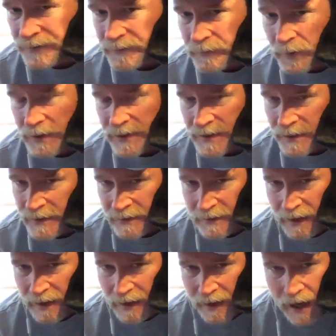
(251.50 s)
Put
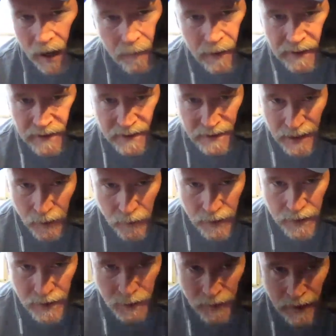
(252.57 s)
your comments in on what
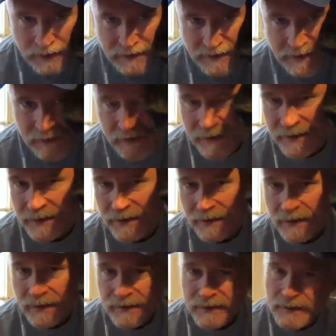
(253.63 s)
you want to see or hear,
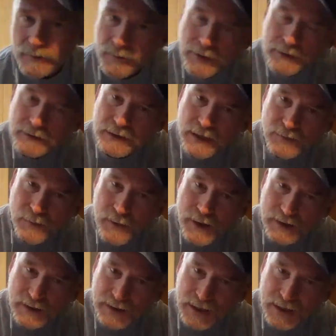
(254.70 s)
what you love
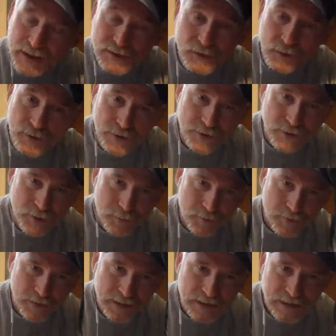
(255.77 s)
about Danes or your
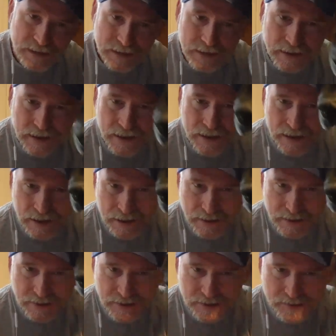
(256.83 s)
breed,
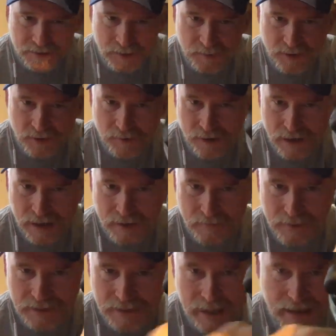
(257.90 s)
and just subscribe,
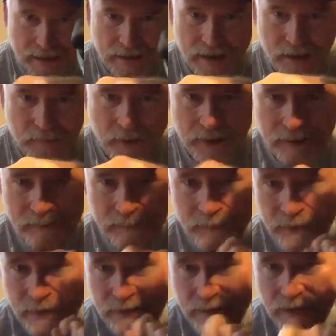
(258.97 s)
hit that like button,
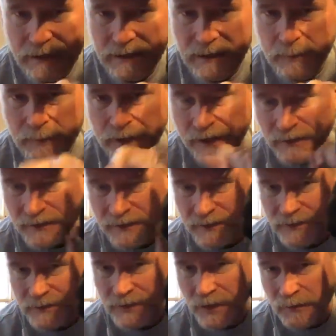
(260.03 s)
and hit the bell so
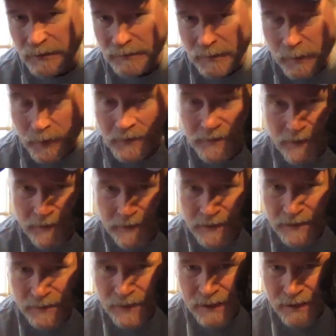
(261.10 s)
you know when we post our
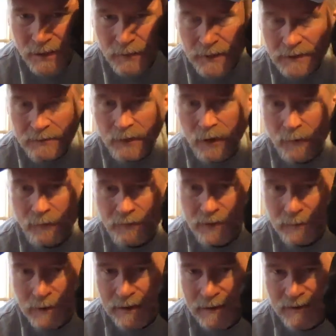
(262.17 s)
next video, which will hopefully
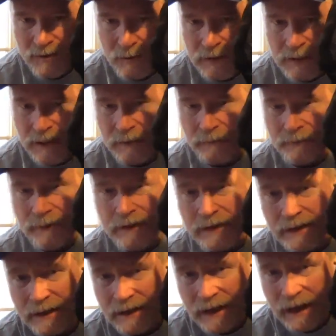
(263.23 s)
be this weekend.
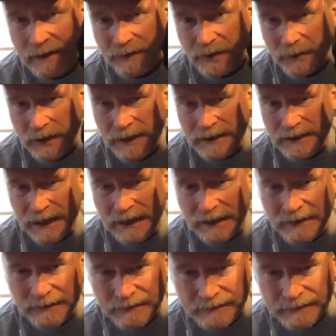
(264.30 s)
Have a great day.